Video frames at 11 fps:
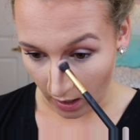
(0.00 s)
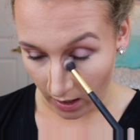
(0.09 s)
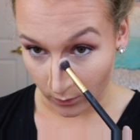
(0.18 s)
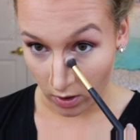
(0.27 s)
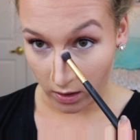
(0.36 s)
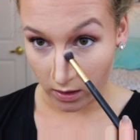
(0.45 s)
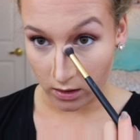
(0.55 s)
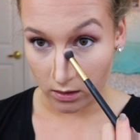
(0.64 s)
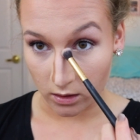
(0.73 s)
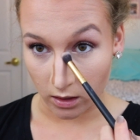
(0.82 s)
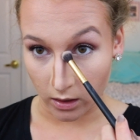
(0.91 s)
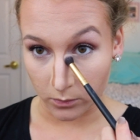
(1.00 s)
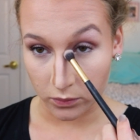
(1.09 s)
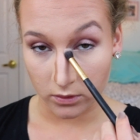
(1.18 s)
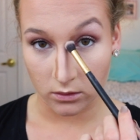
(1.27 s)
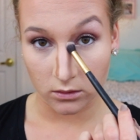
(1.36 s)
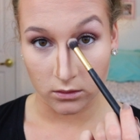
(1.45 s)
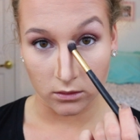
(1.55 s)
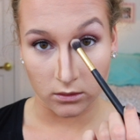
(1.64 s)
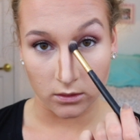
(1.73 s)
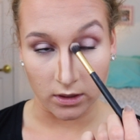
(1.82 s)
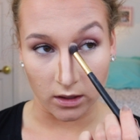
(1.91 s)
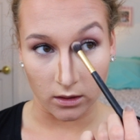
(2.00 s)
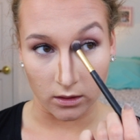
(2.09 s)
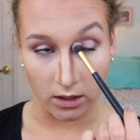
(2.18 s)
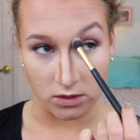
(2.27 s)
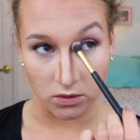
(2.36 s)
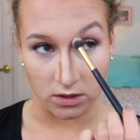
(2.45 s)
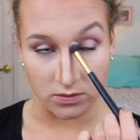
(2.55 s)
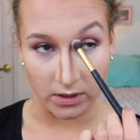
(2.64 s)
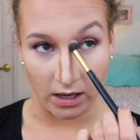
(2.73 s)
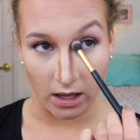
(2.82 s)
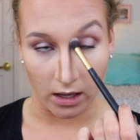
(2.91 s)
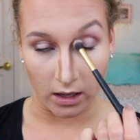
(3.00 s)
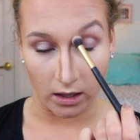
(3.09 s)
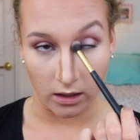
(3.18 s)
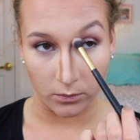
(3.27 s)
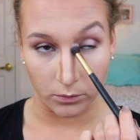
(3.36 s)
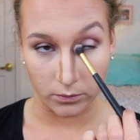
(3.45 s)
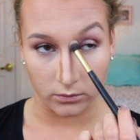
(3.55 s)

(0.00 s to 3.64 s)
I brought it up like towards my eye,